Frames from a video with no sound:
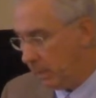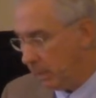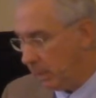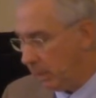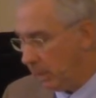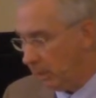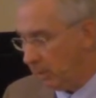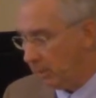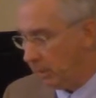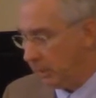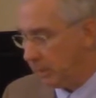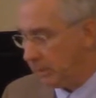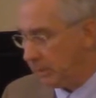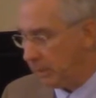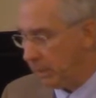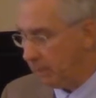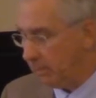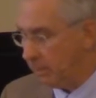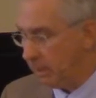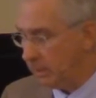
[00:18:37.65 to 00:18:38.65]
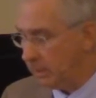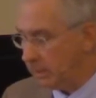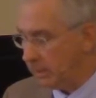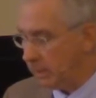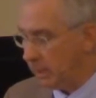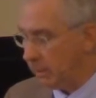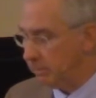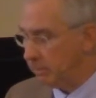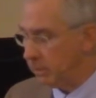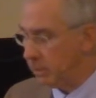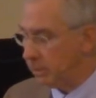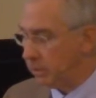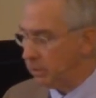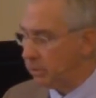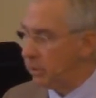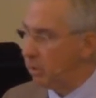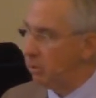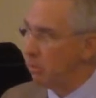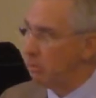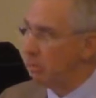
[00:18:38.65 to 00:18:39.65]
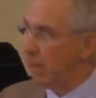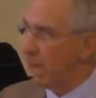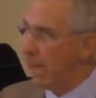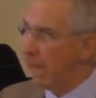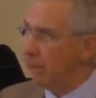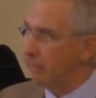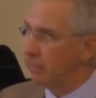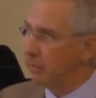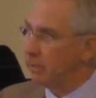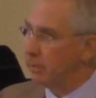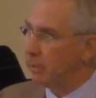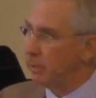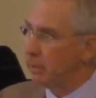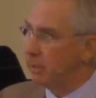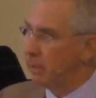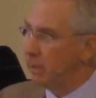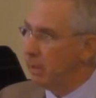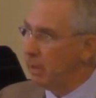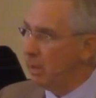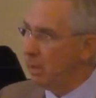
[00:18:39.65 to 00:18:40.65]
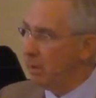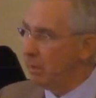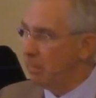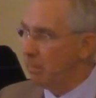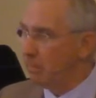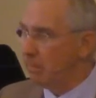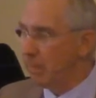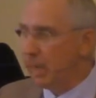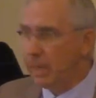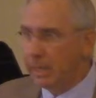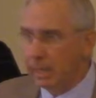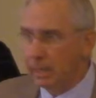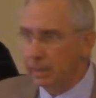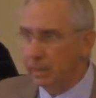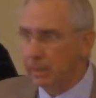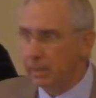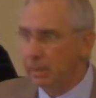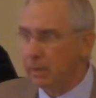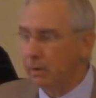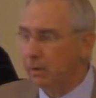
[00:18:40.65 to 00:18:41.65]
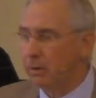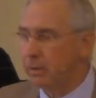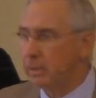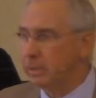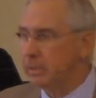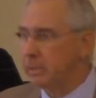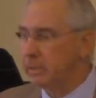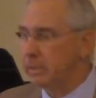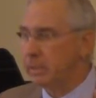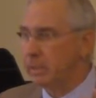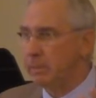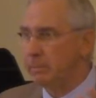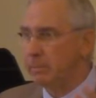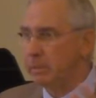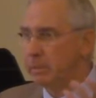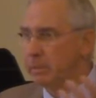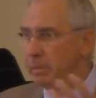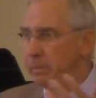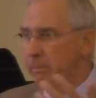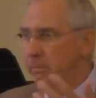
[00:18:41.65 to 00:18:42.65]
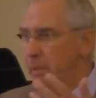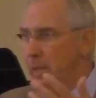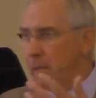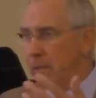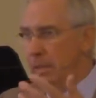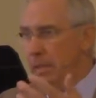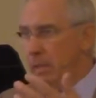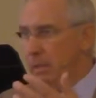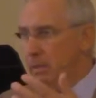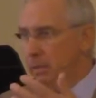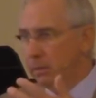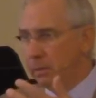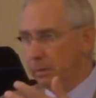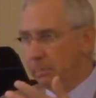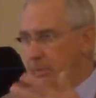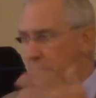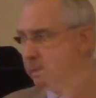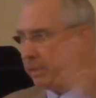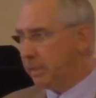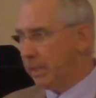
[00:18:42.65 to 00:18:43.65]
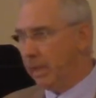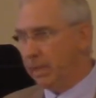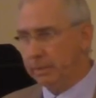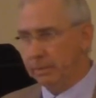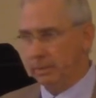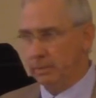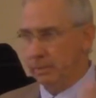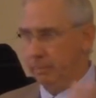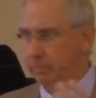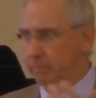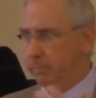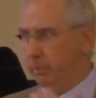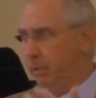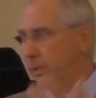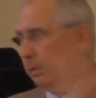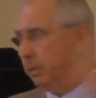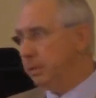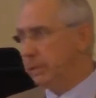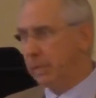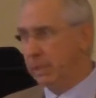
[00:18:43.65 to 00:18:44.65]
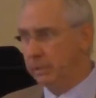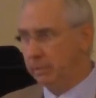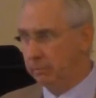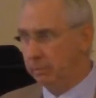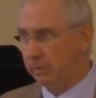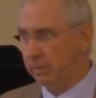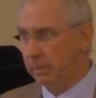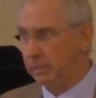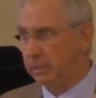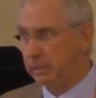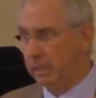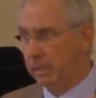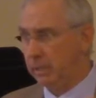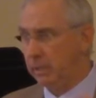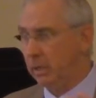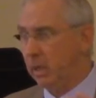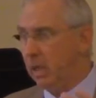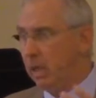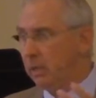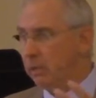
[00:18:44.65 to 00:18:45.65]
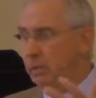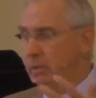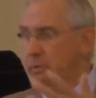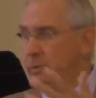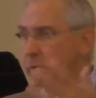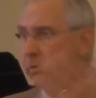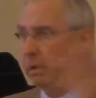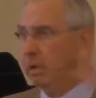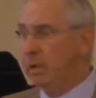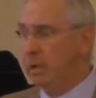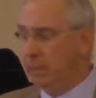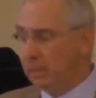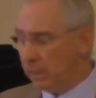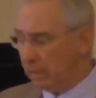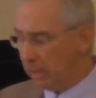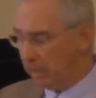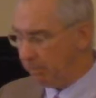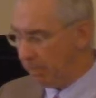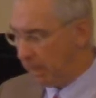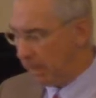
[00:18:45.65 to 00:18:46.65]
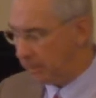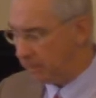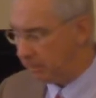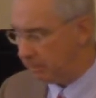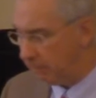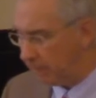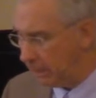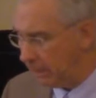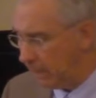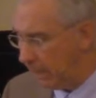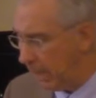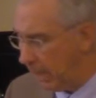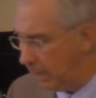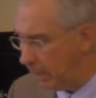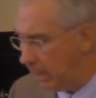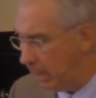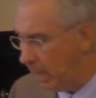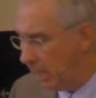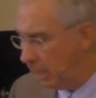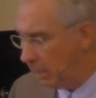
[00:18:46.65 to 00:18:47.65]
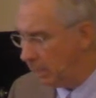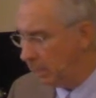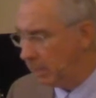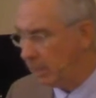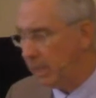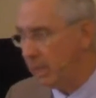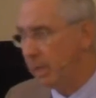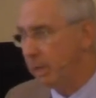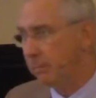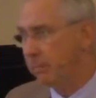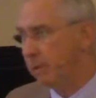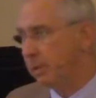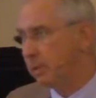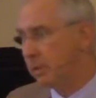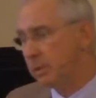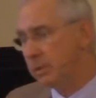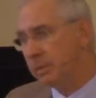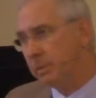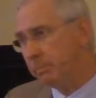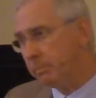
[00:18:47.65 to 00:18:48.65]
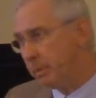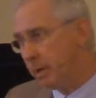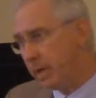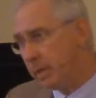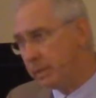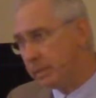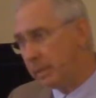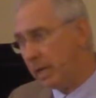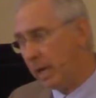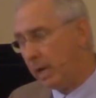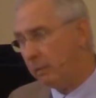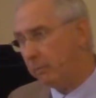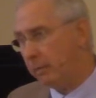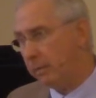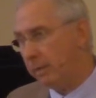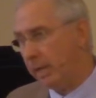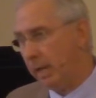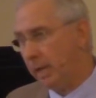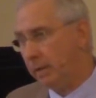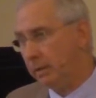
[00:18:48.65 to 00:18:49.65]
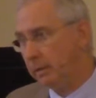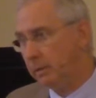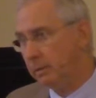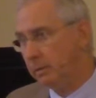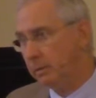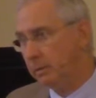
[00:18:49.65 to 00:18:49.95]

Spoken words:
You know, some, it seems, are so after money. You know, it just seems to, they're obsessed, they're possessed with this thing, and they'll do anything they possibly can to get it. But there's a price tag with that.